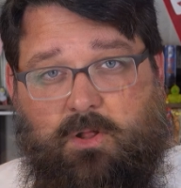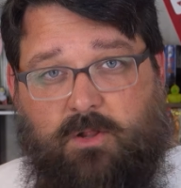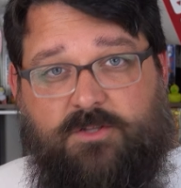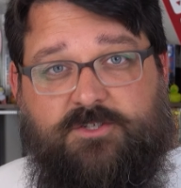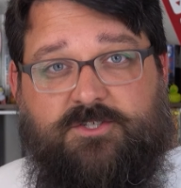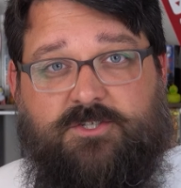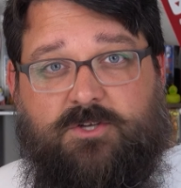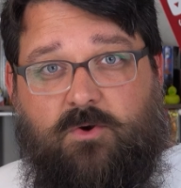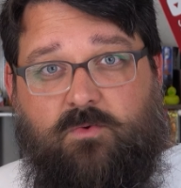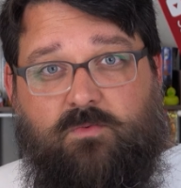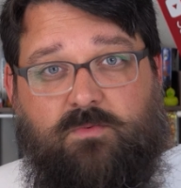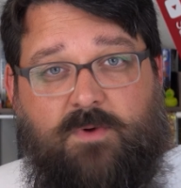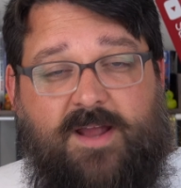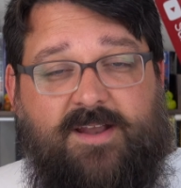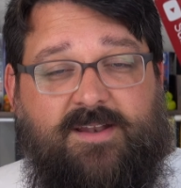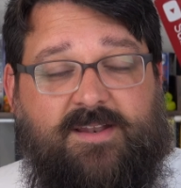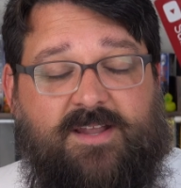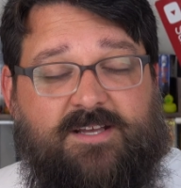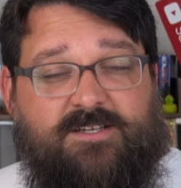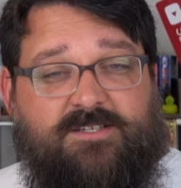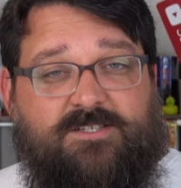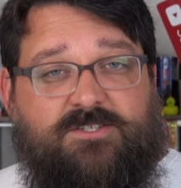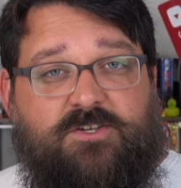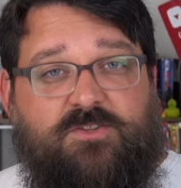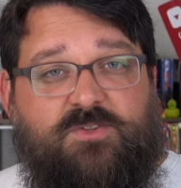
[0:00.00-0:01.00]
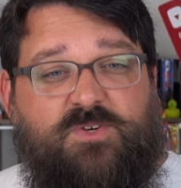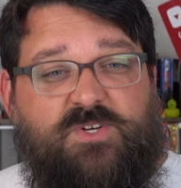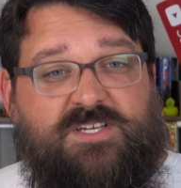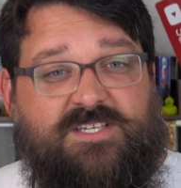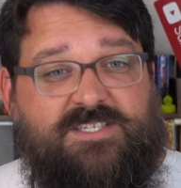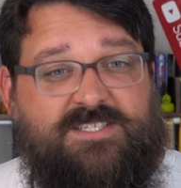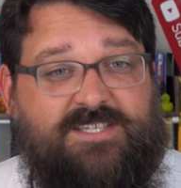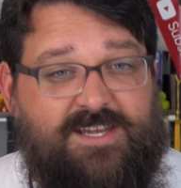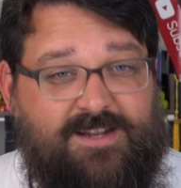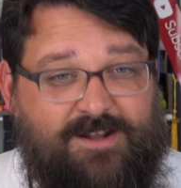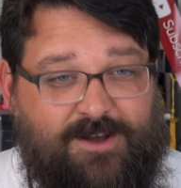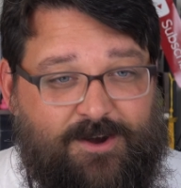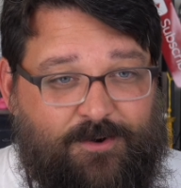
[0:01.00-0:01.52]
also right next to the
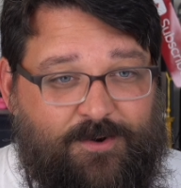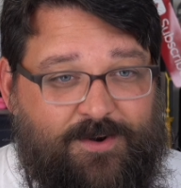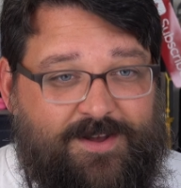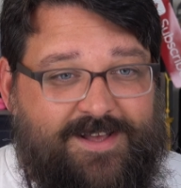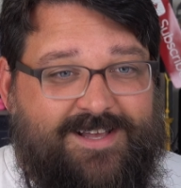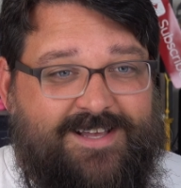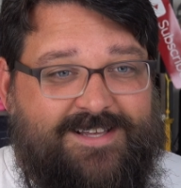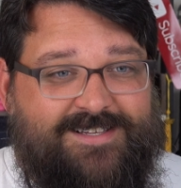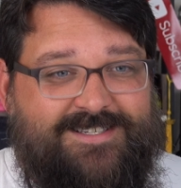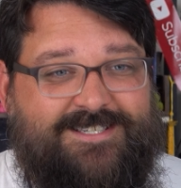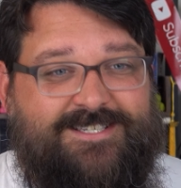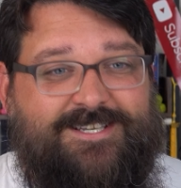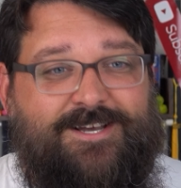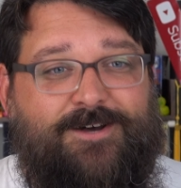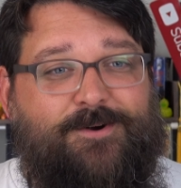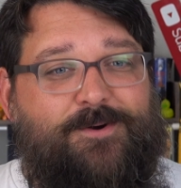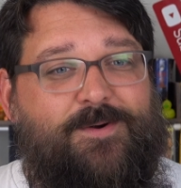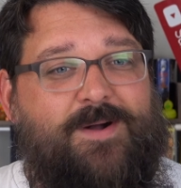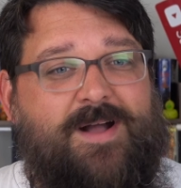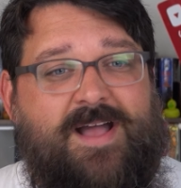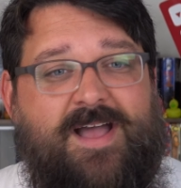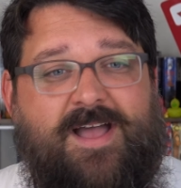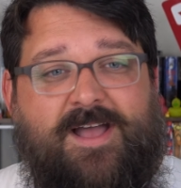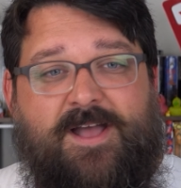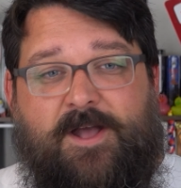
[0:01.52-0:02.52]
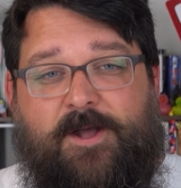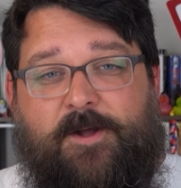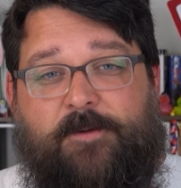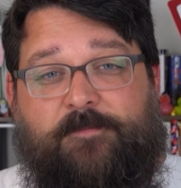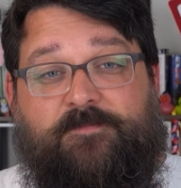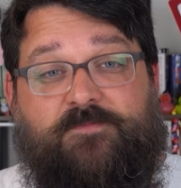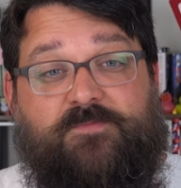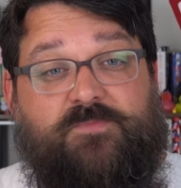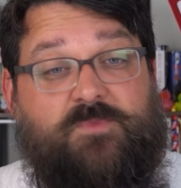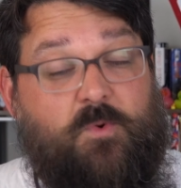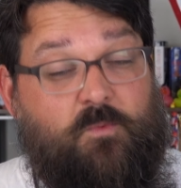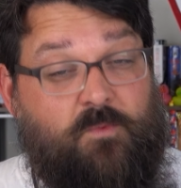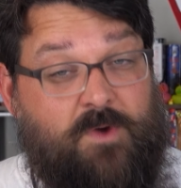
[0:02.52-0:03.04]
casino. So
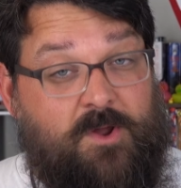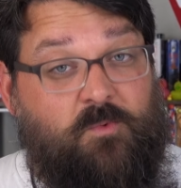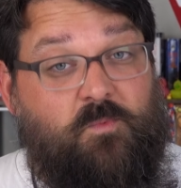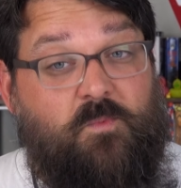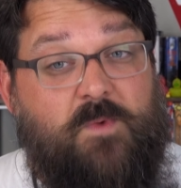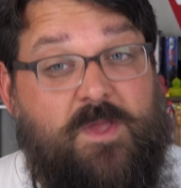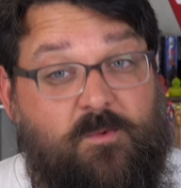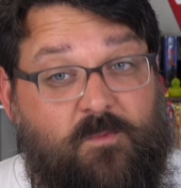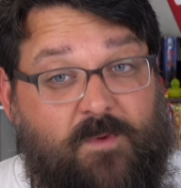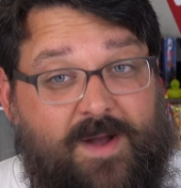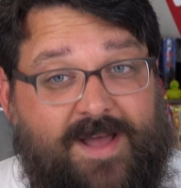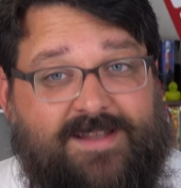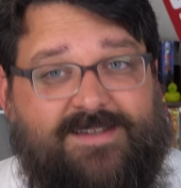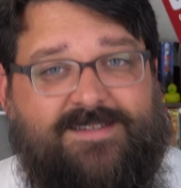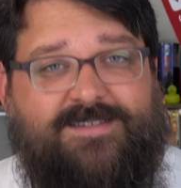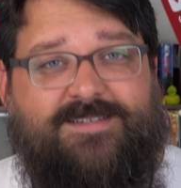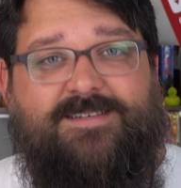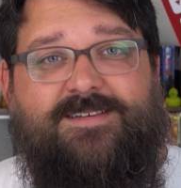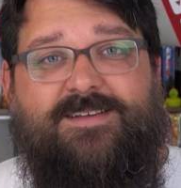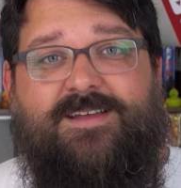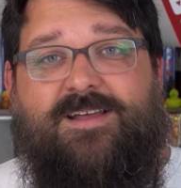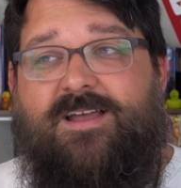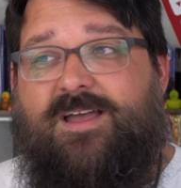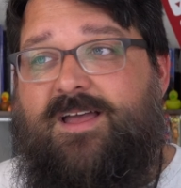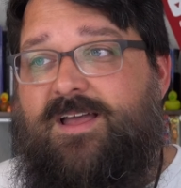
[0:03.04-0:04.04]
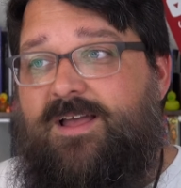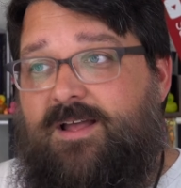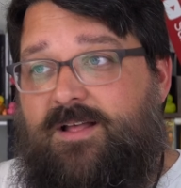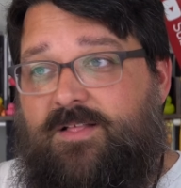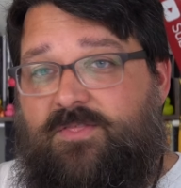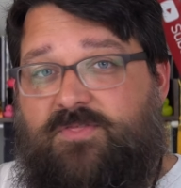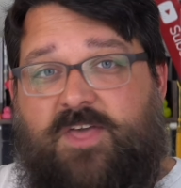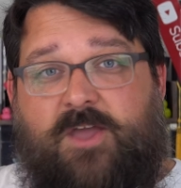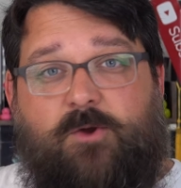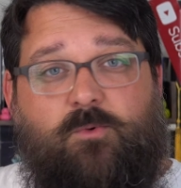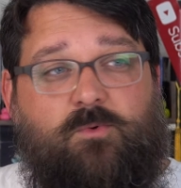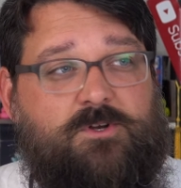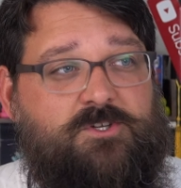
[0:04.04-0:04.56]
when we went,
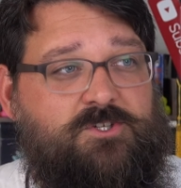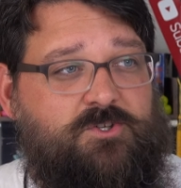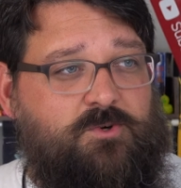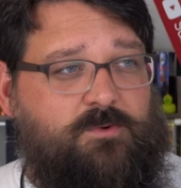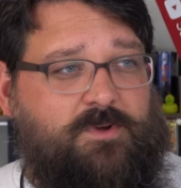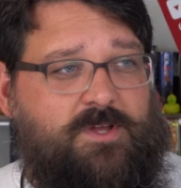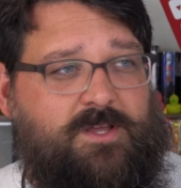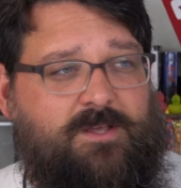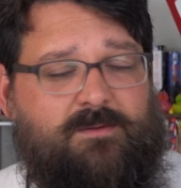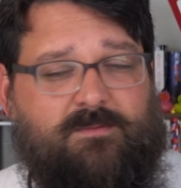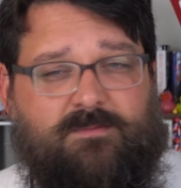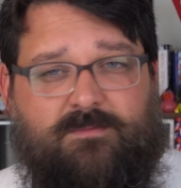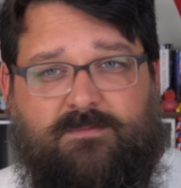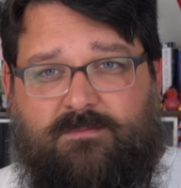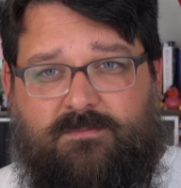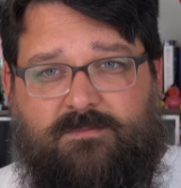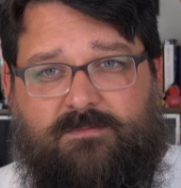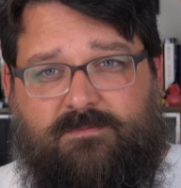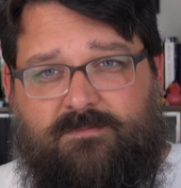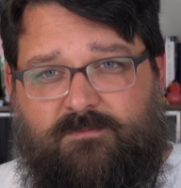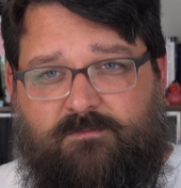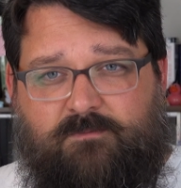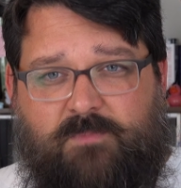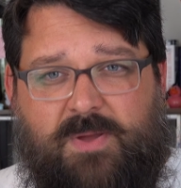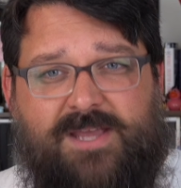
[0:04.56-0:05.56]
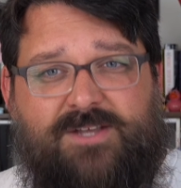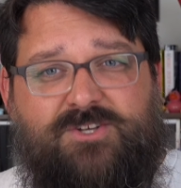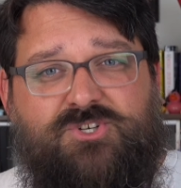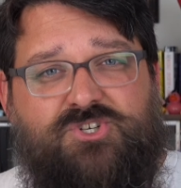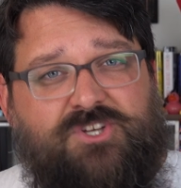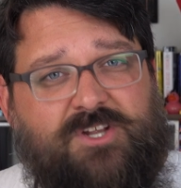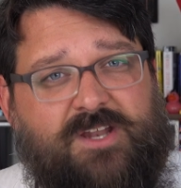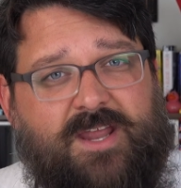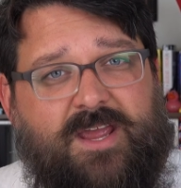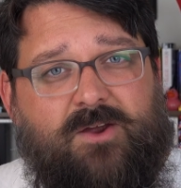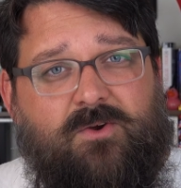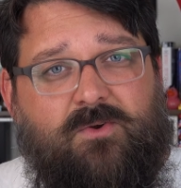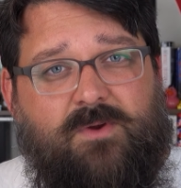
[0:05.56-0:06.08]
they were doing
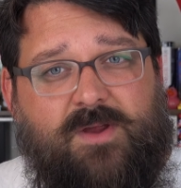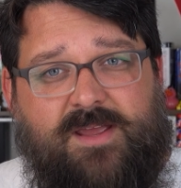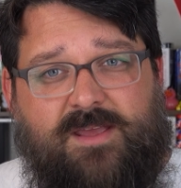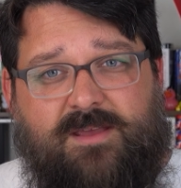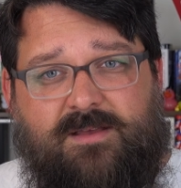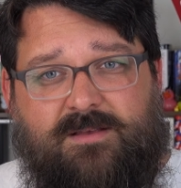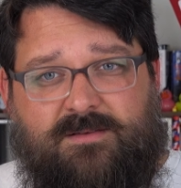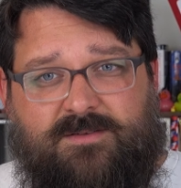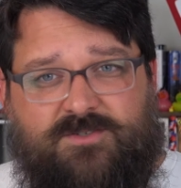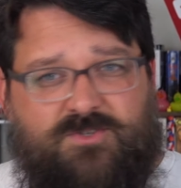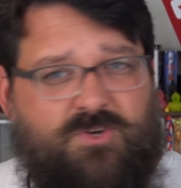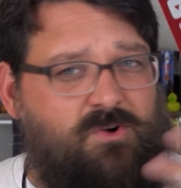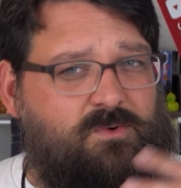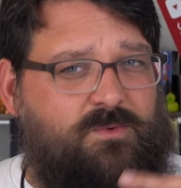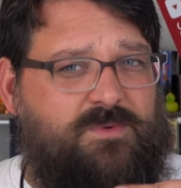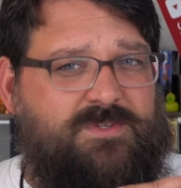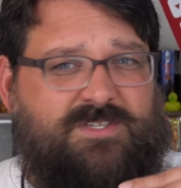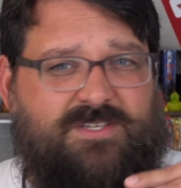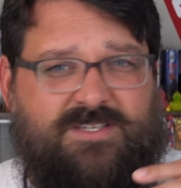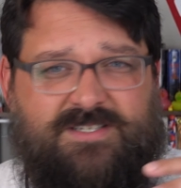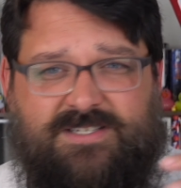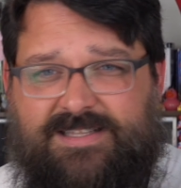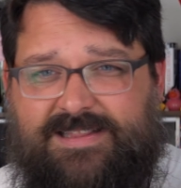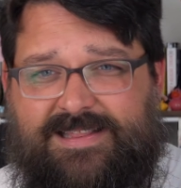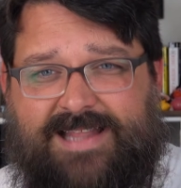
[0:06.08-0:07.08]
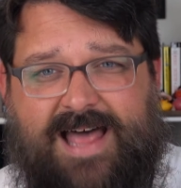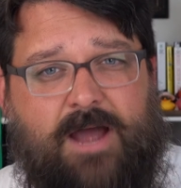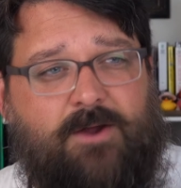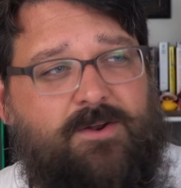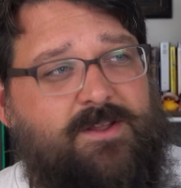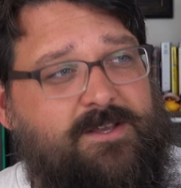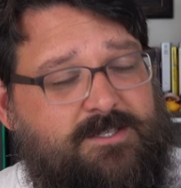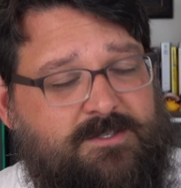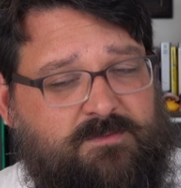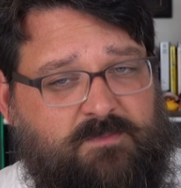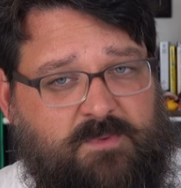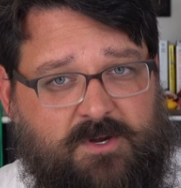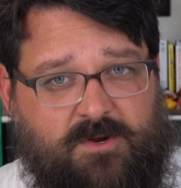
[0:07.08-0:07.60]
Pictionary, so it was this loud
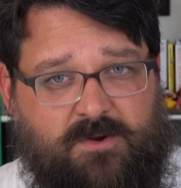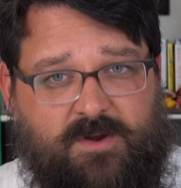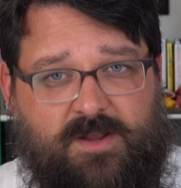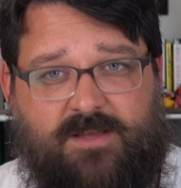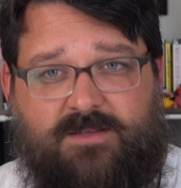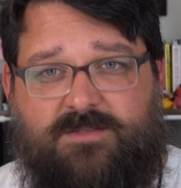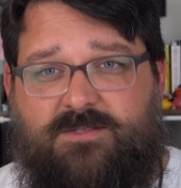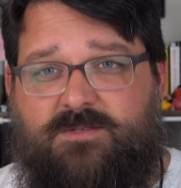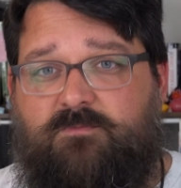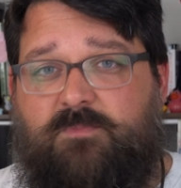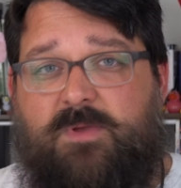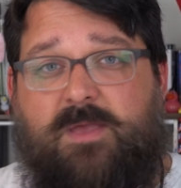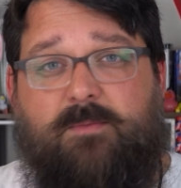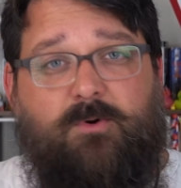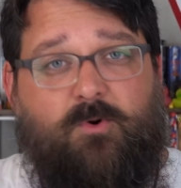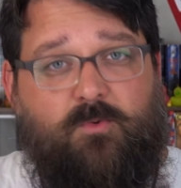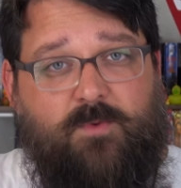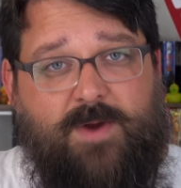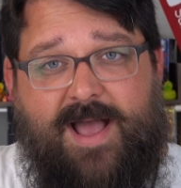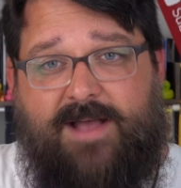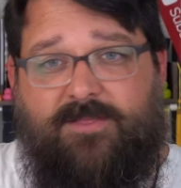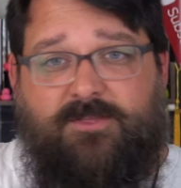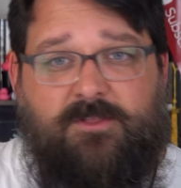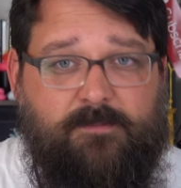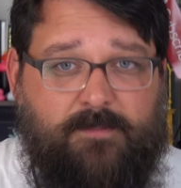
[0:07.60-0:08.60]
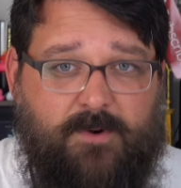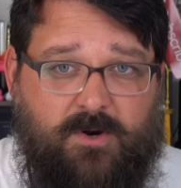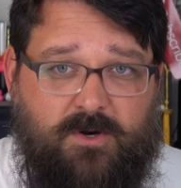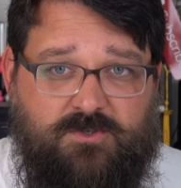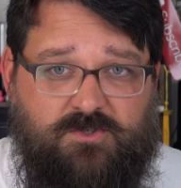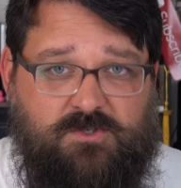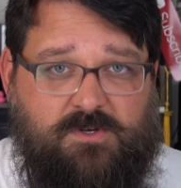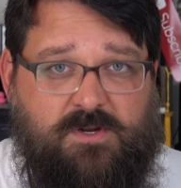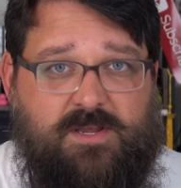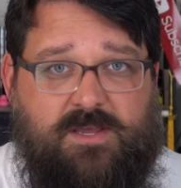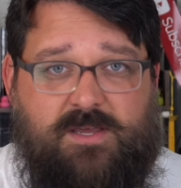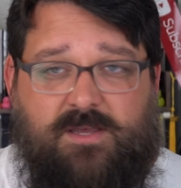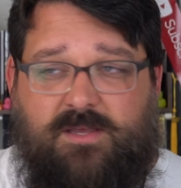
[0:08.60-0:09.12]
experience. People were at the bar
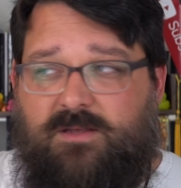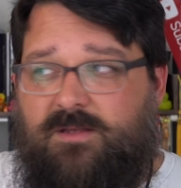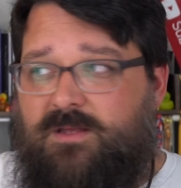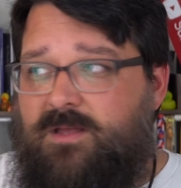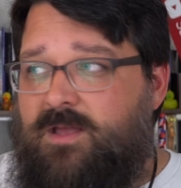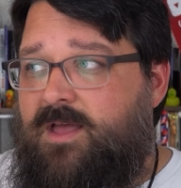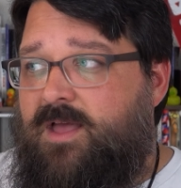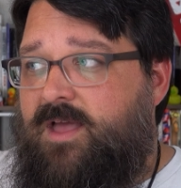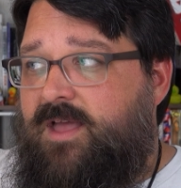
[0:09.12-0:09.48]
drinking,